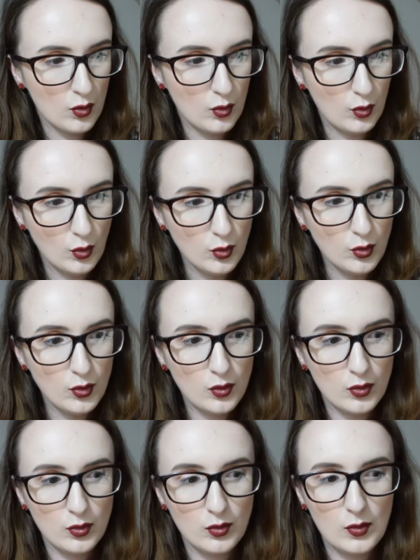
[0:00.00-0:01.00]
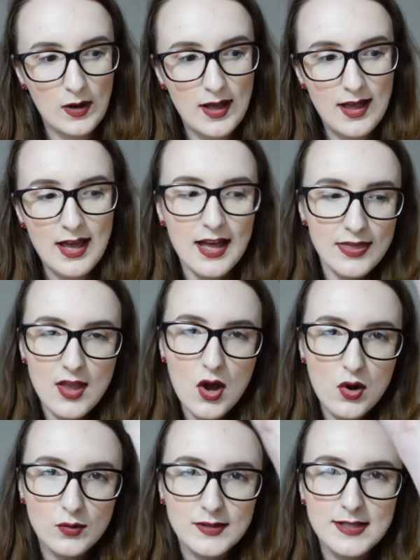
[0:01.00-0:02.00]
Ooh,
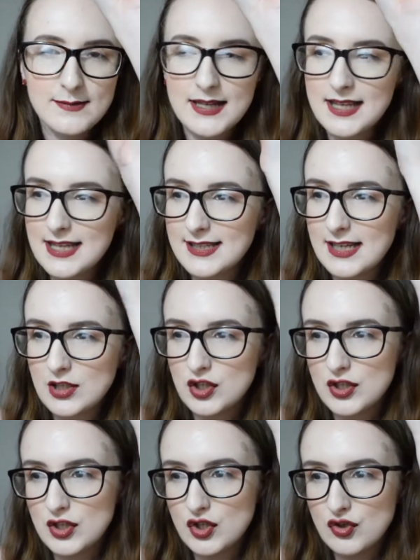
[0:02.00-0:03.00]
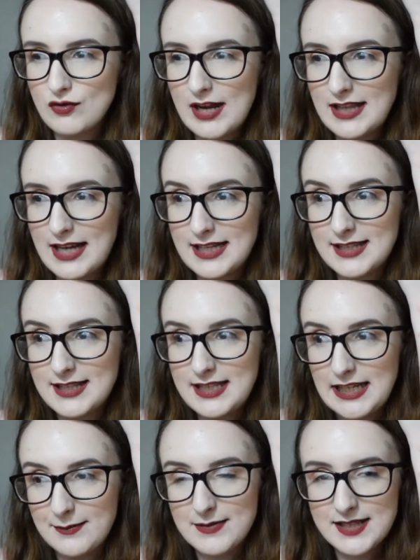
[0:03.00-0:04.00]
no, to me that's like just a straight like
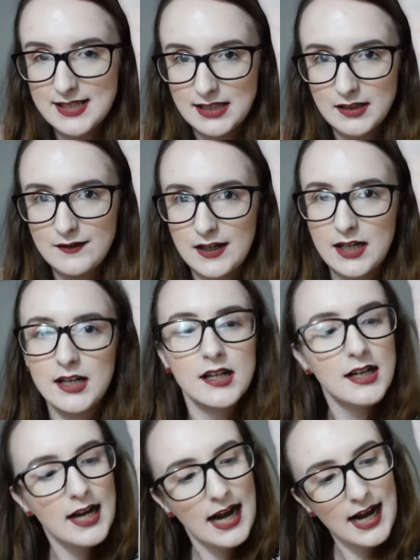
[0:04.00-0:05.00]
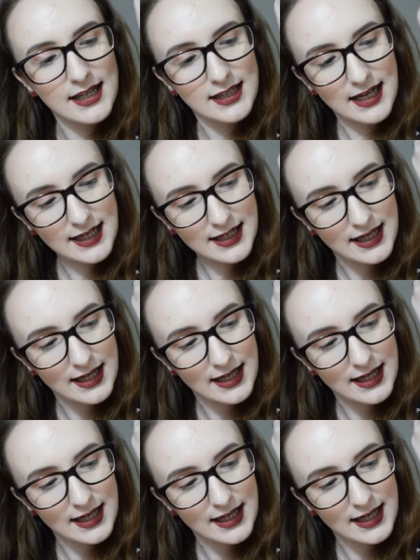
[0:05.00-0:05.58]
deep silver. I like